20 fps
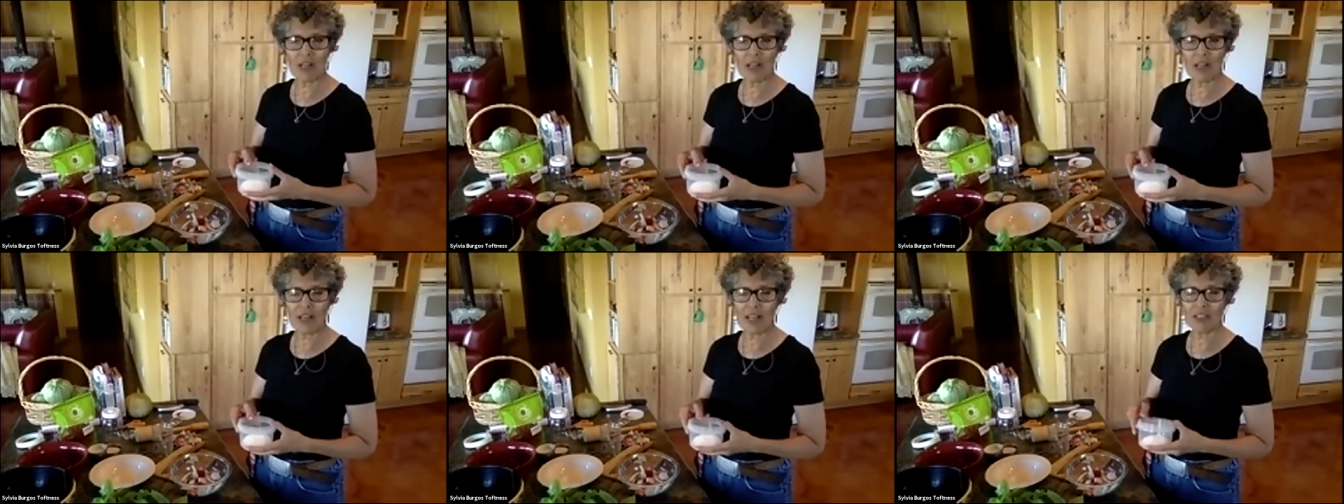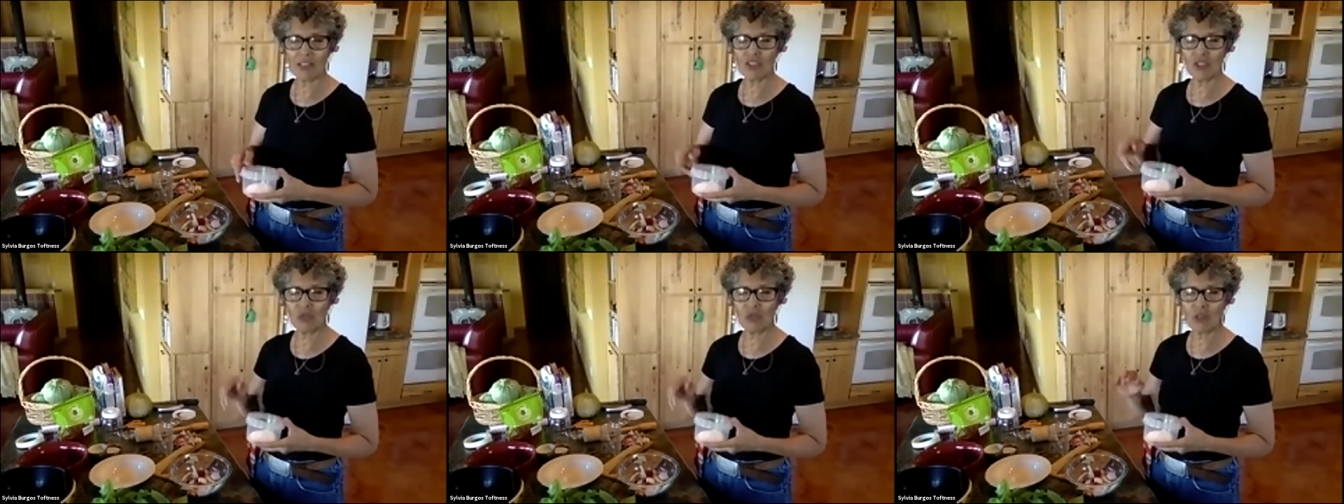
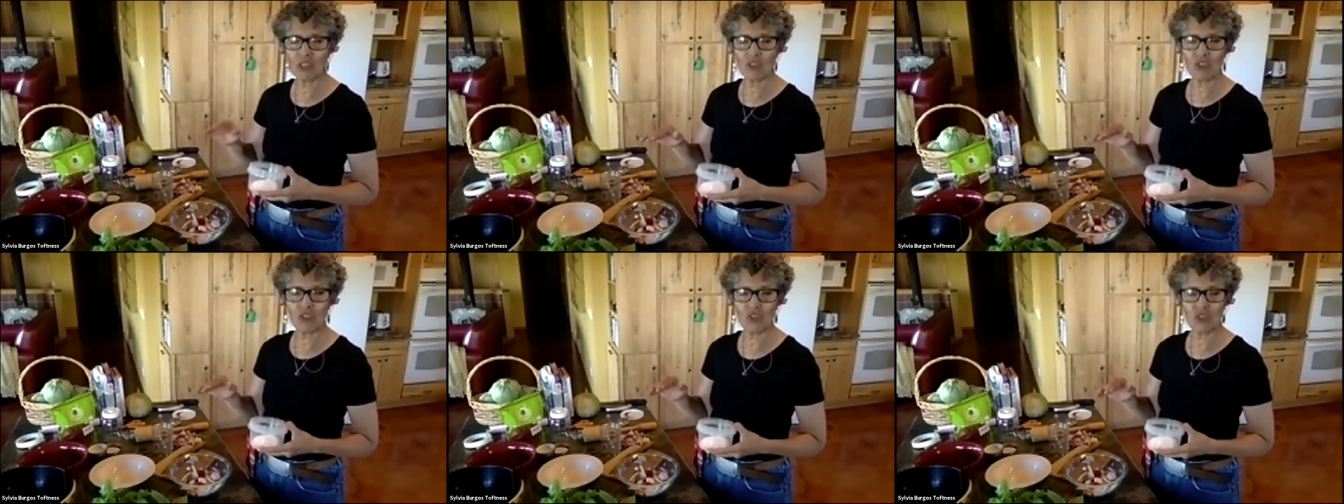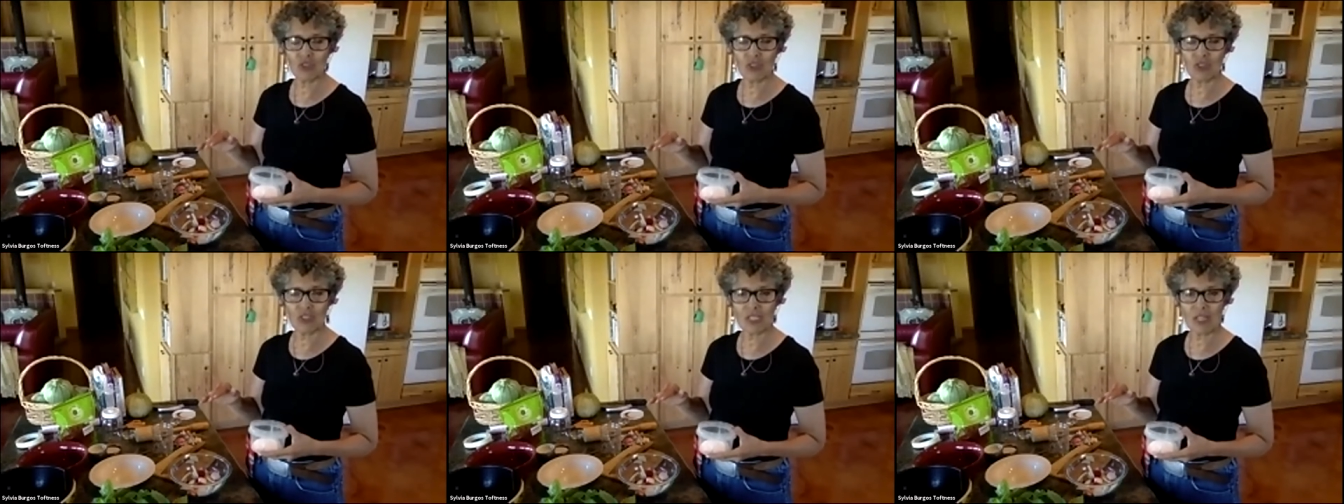actually
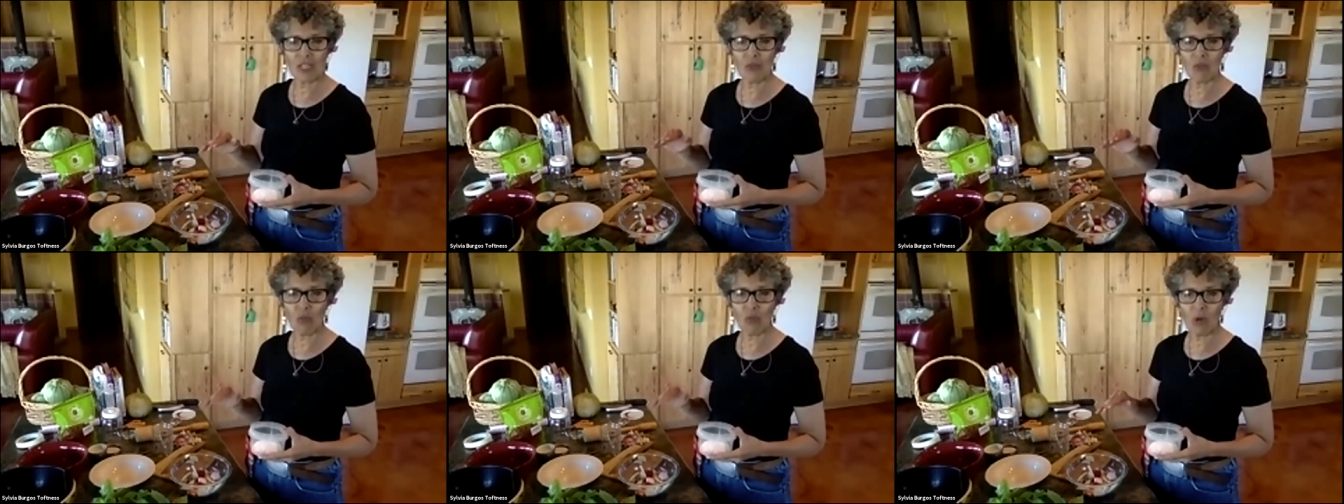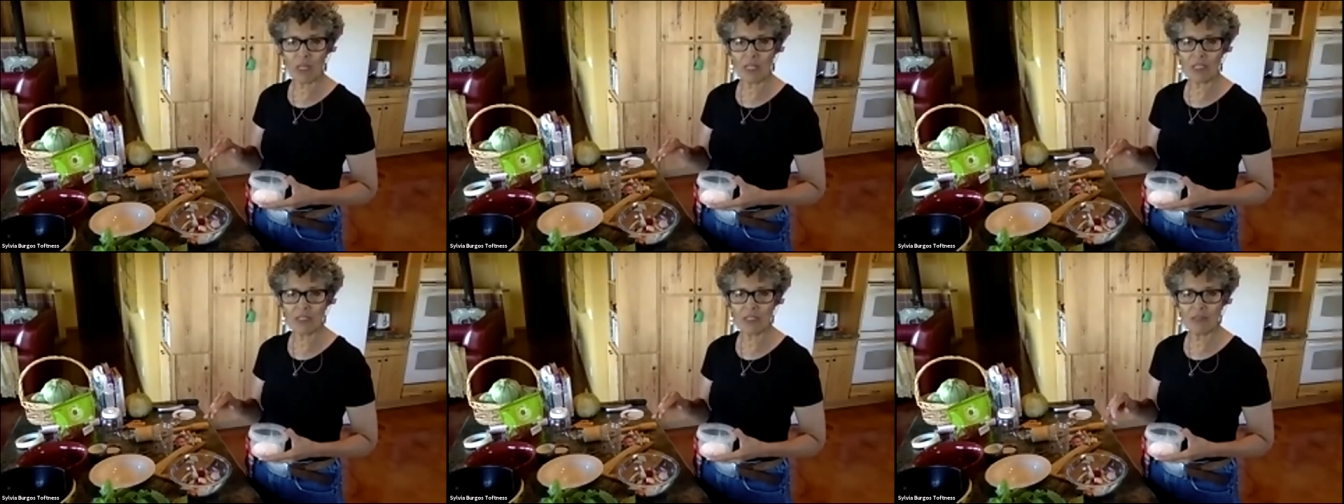registered the same
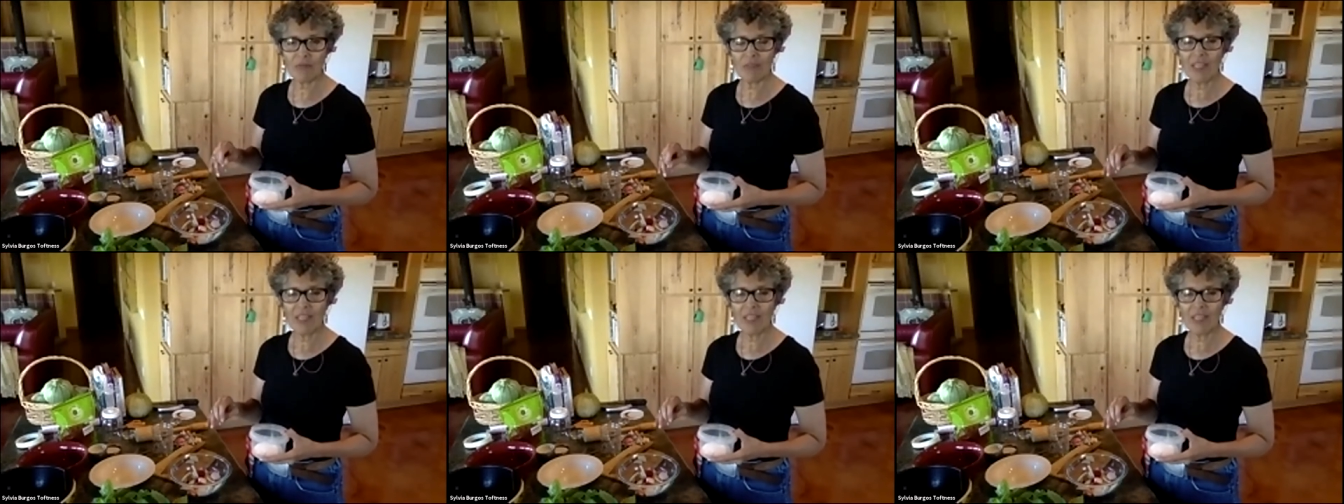weight.